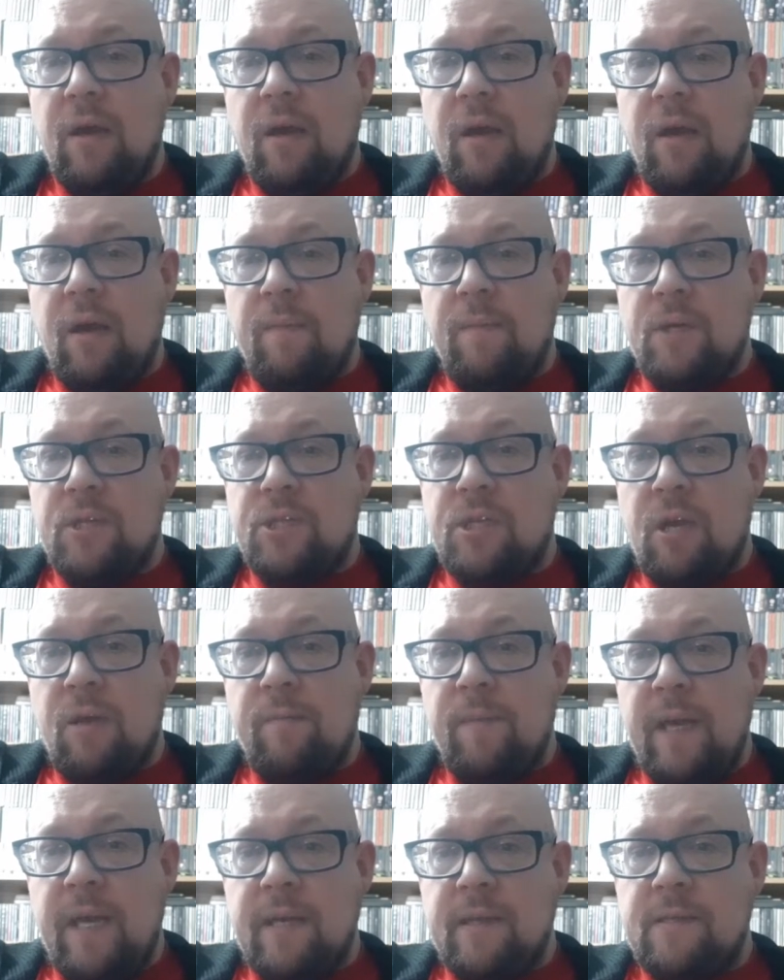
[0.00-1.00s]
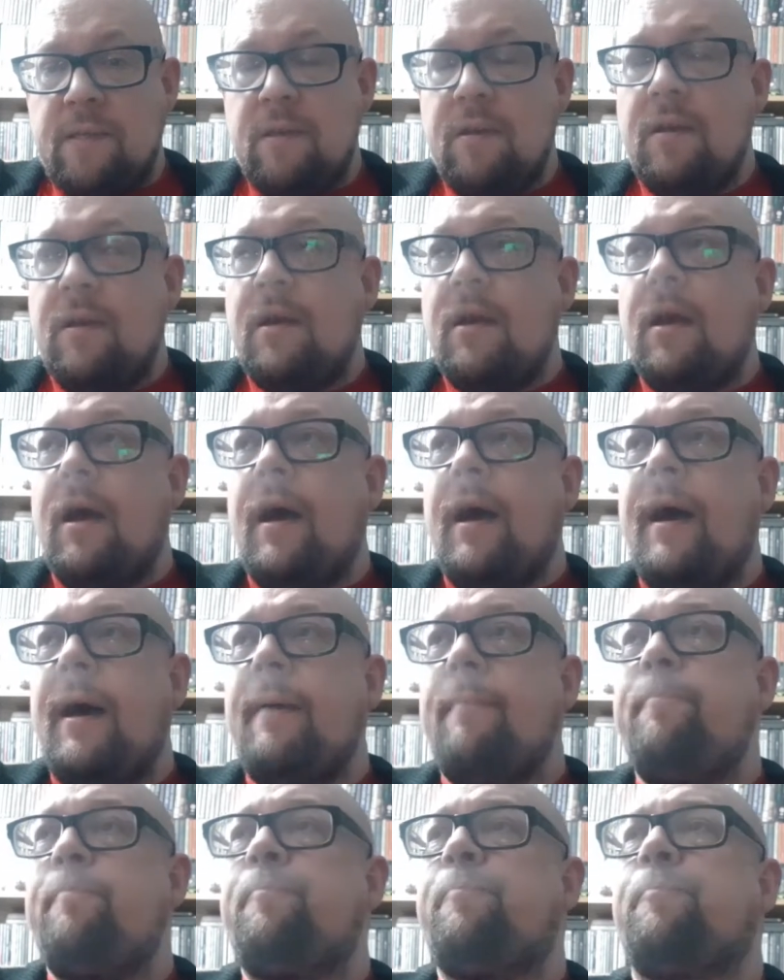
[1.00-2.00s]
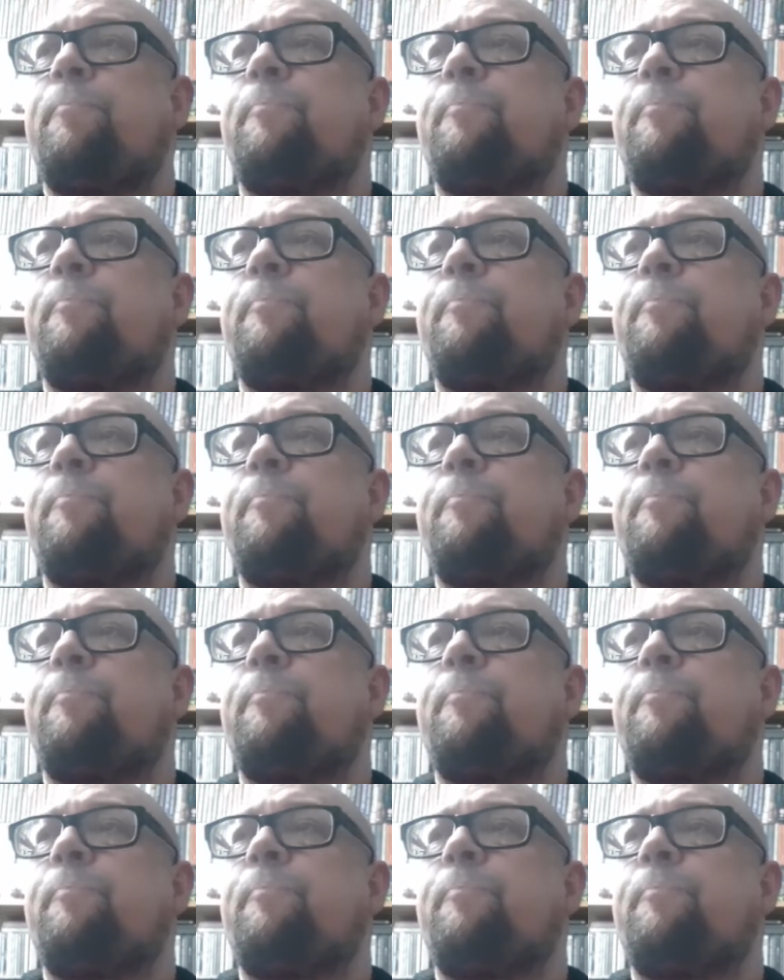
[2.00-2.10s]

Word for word: uh, but so be it. Um,